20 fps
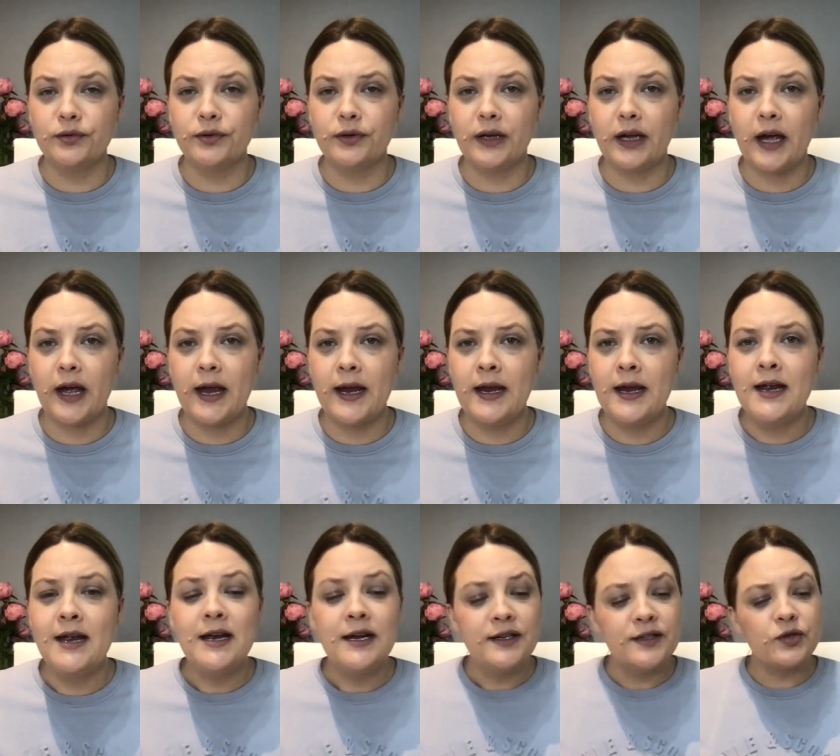Okay,
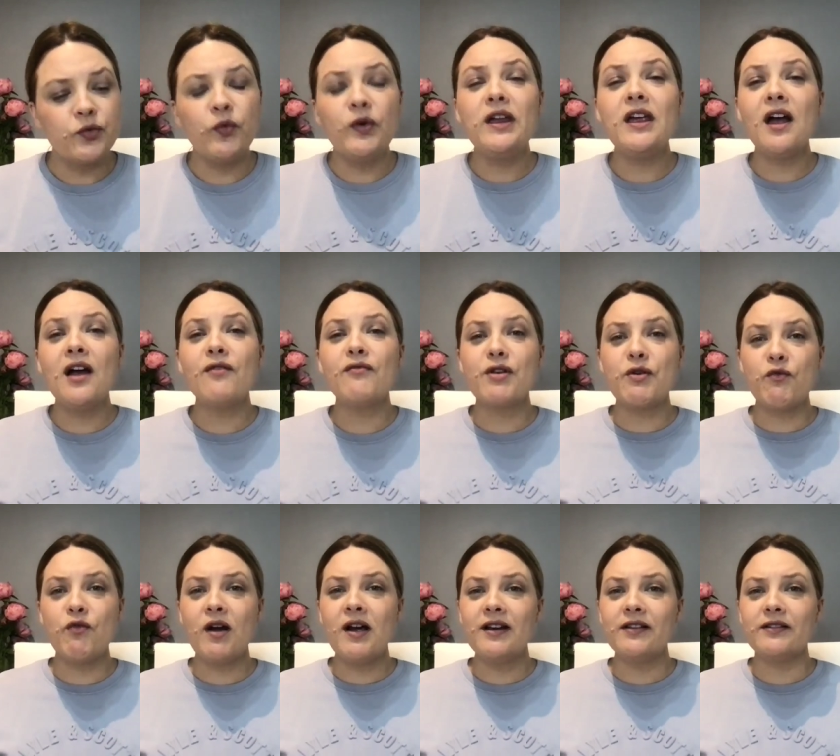so we are
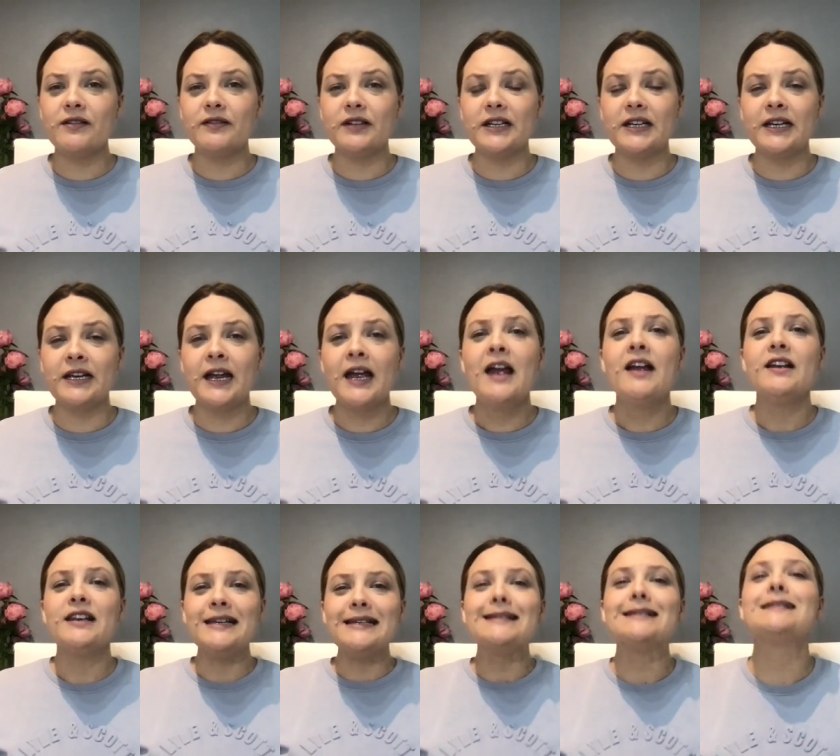rewiring
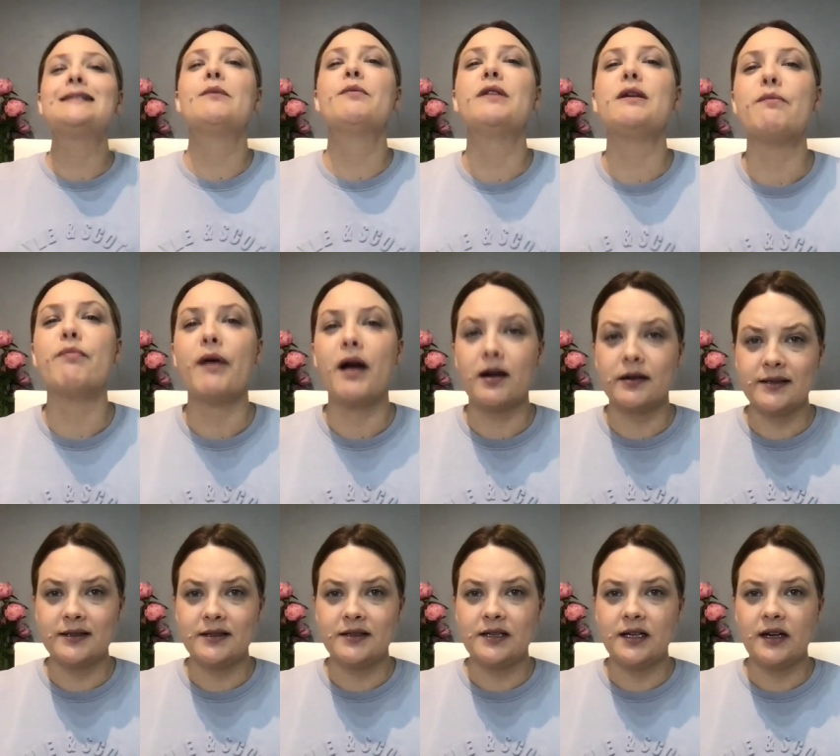into something
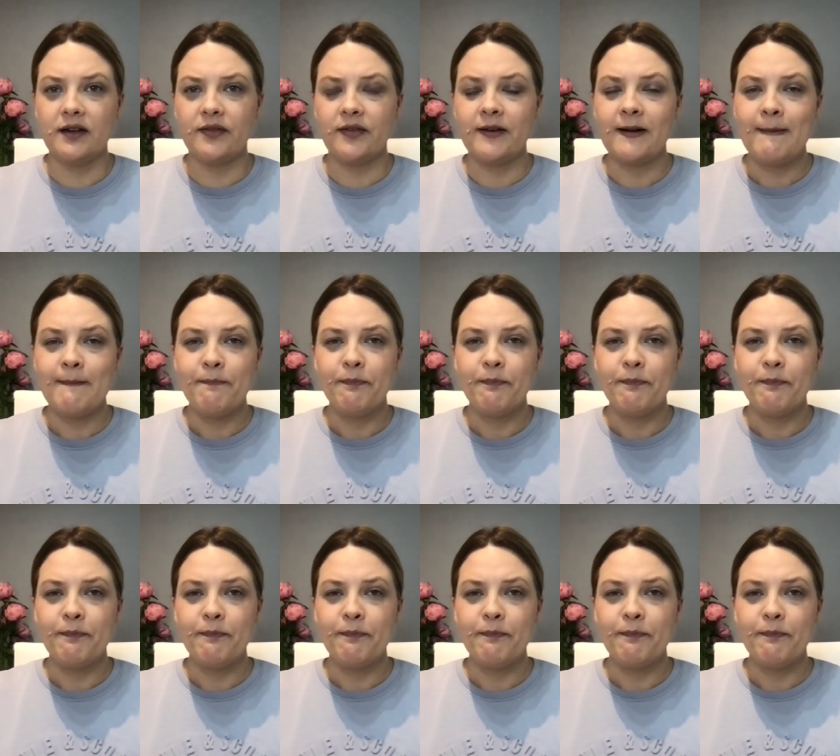positive,